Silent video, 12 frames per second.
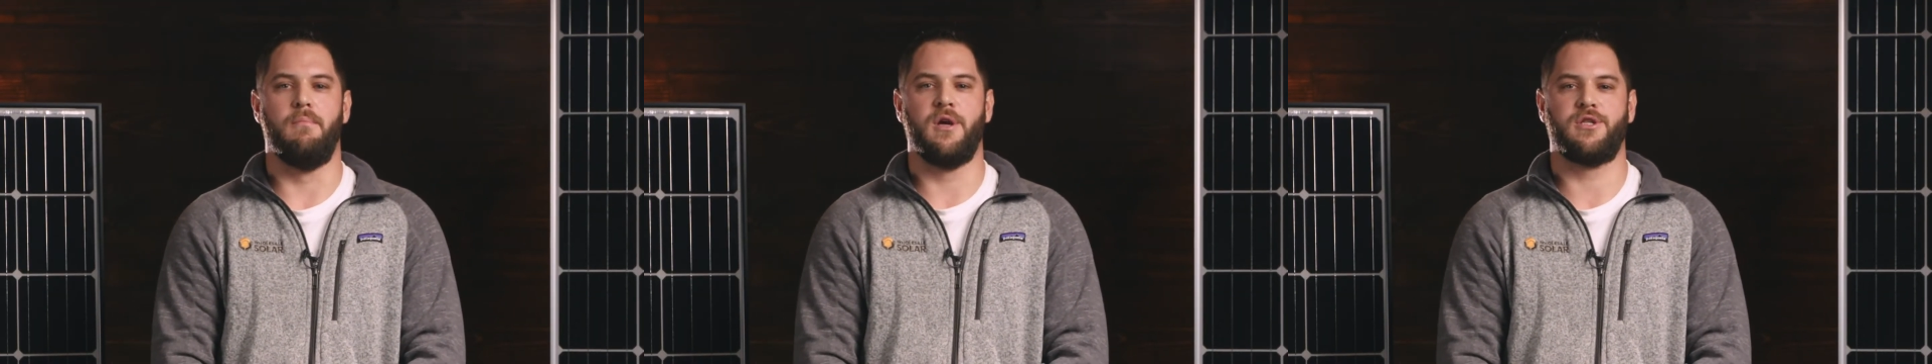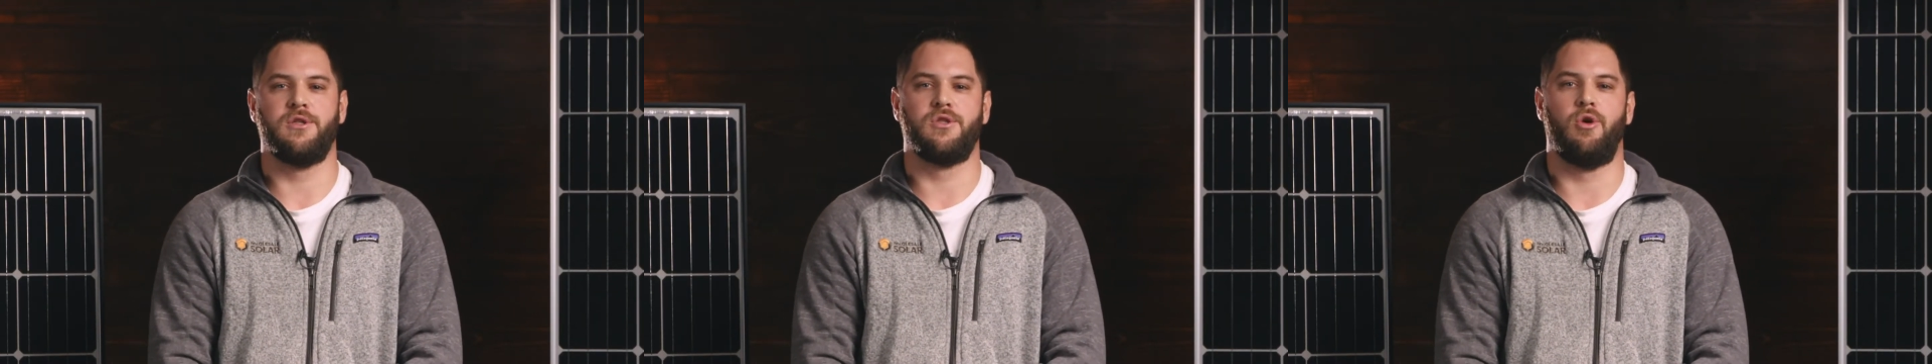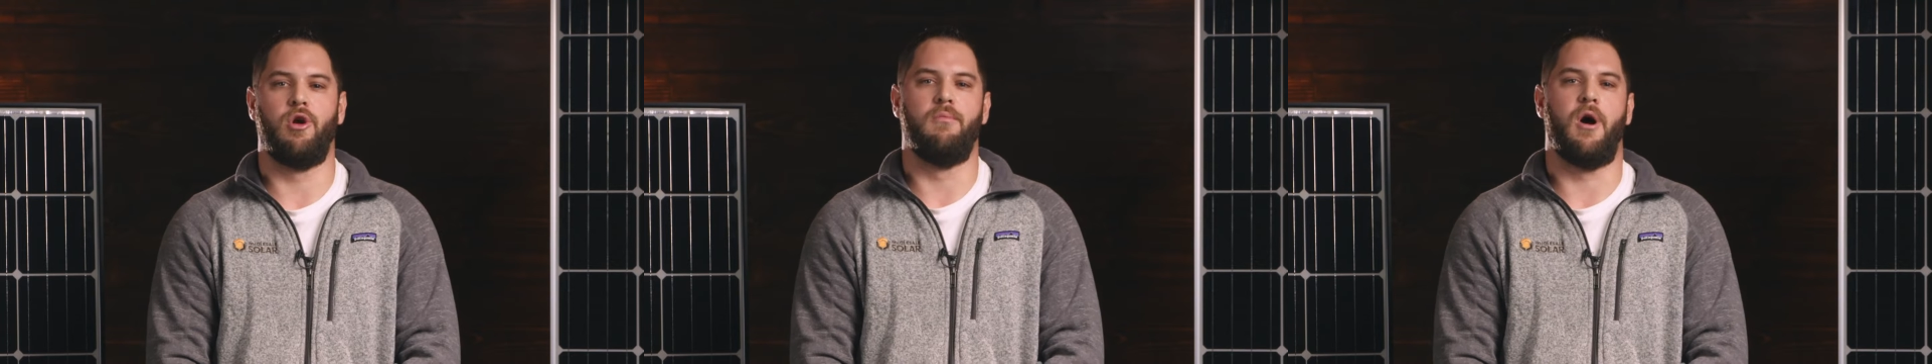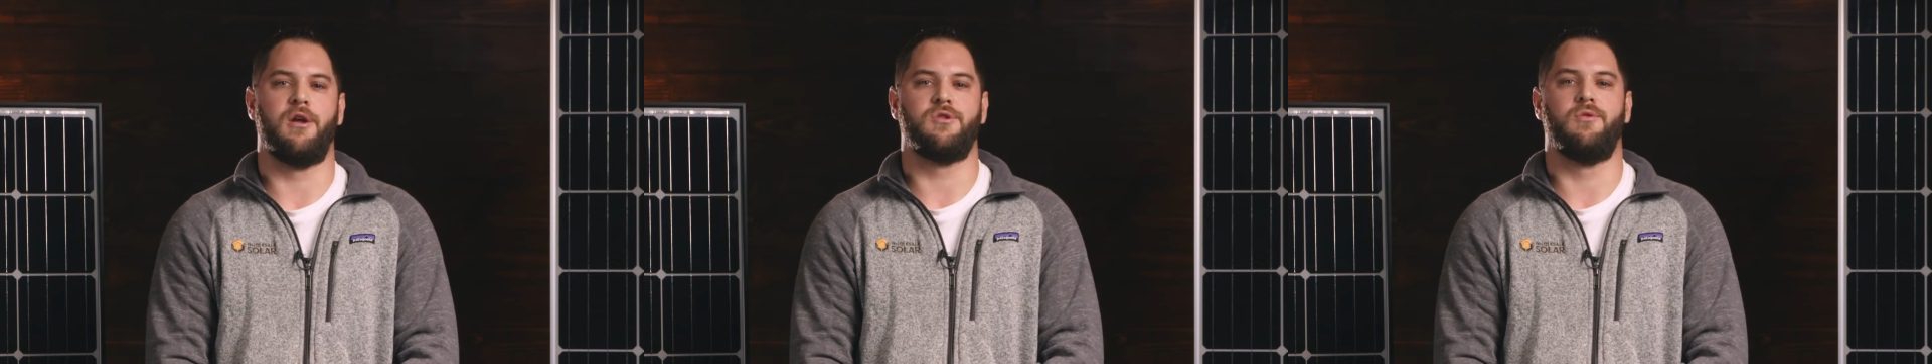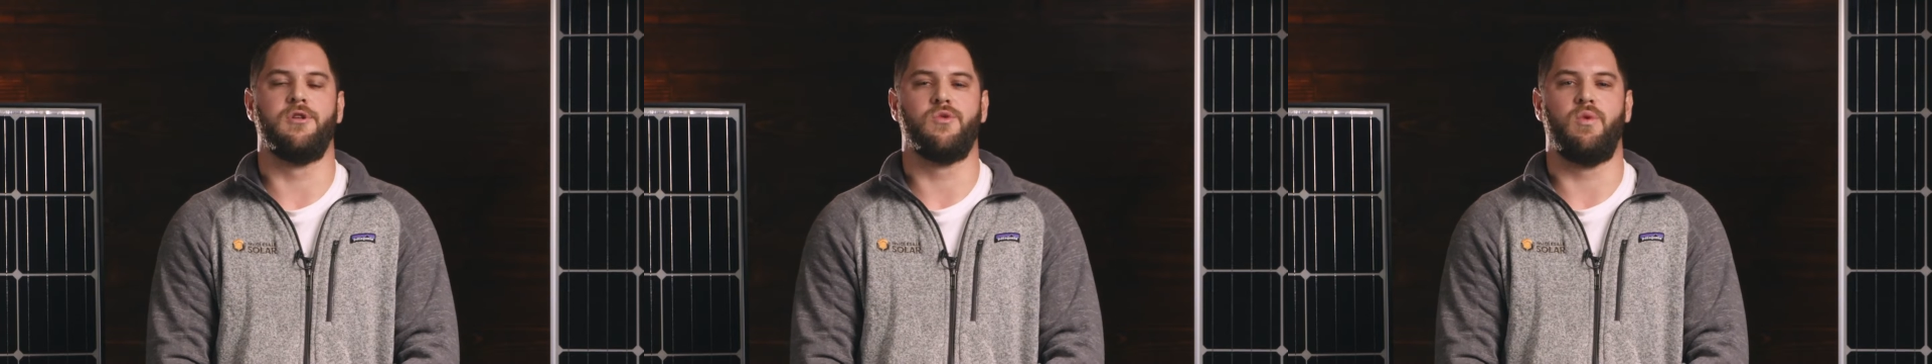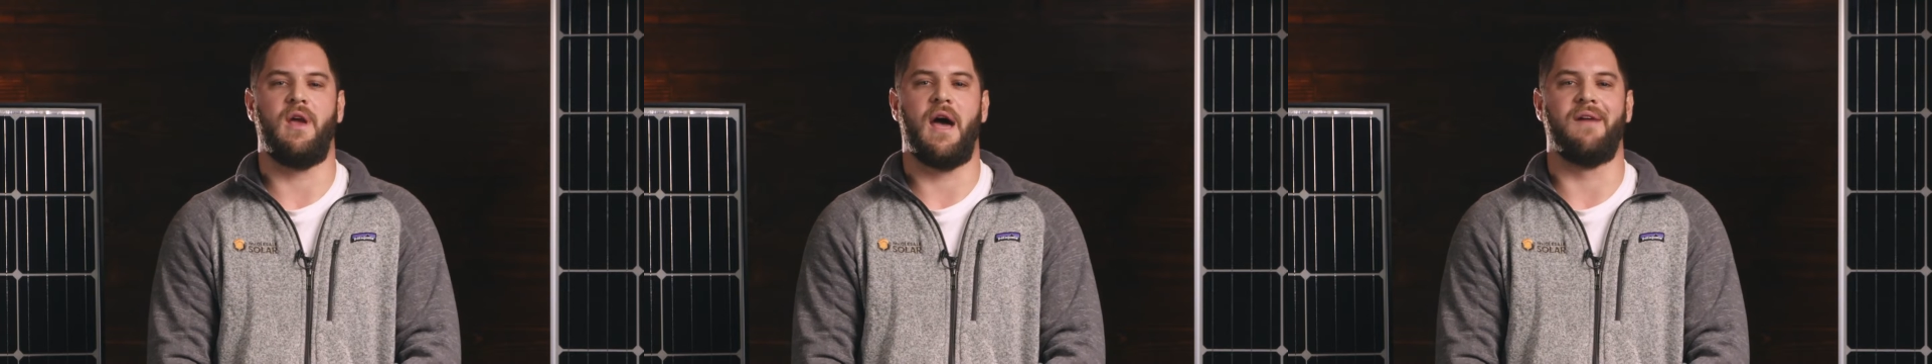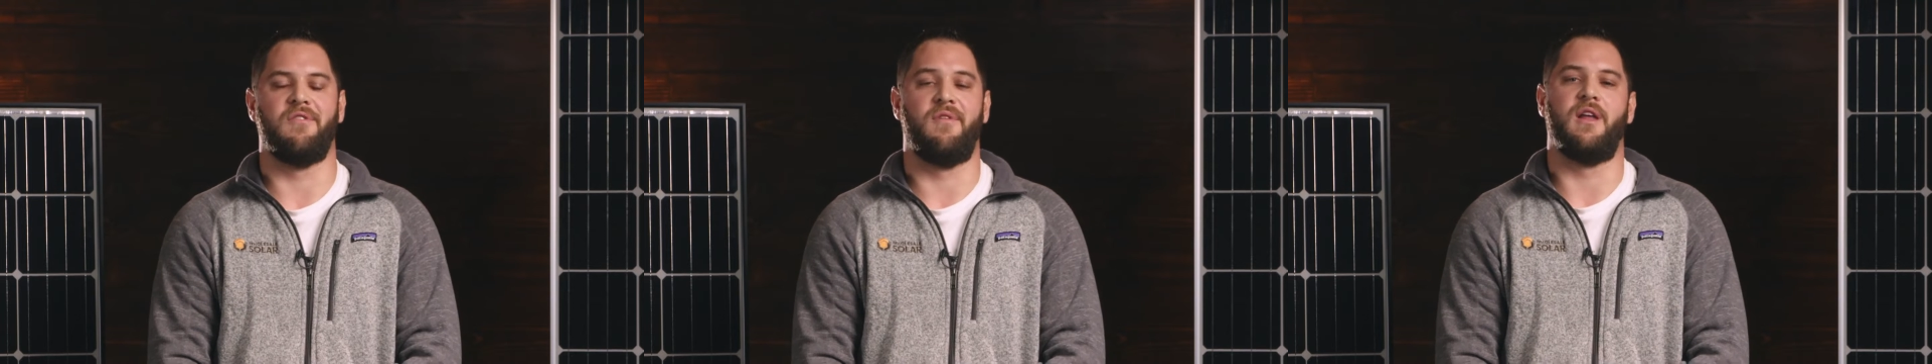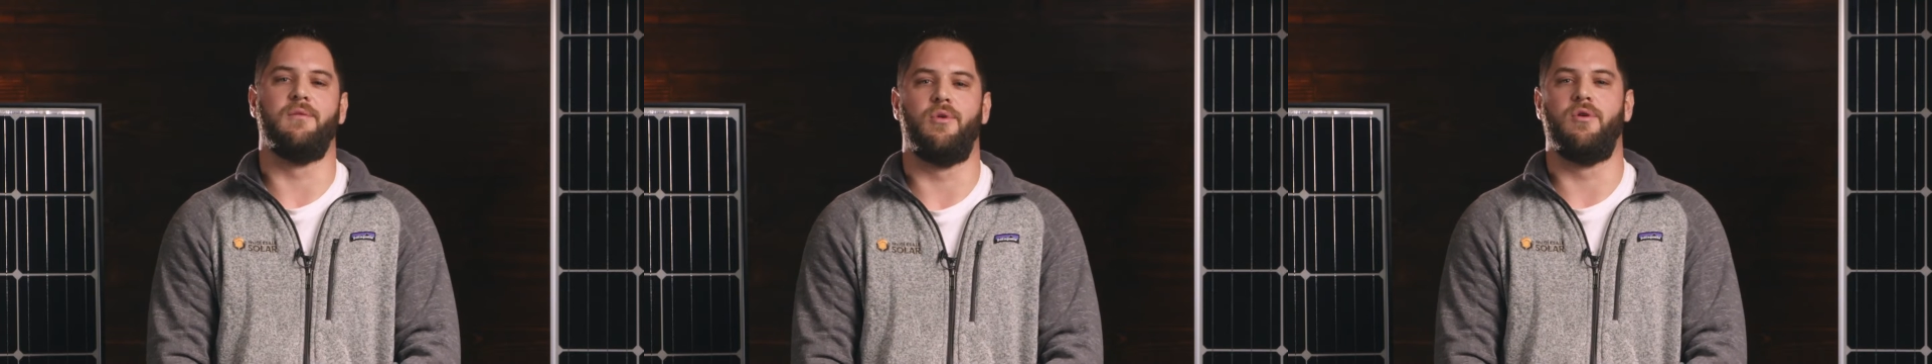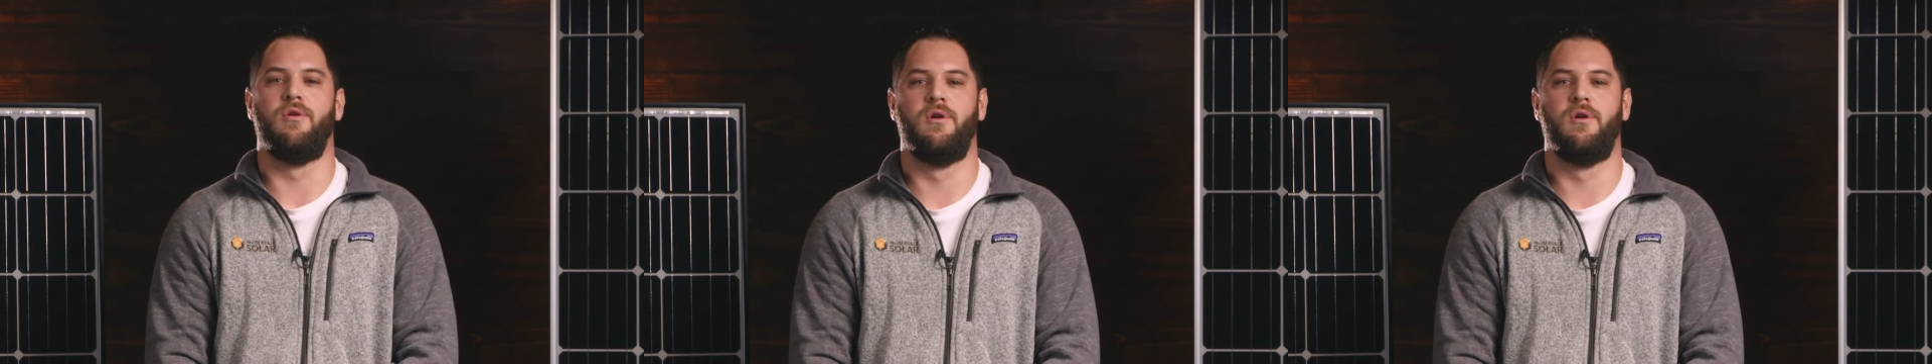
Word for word: Mission Solar modules we have available.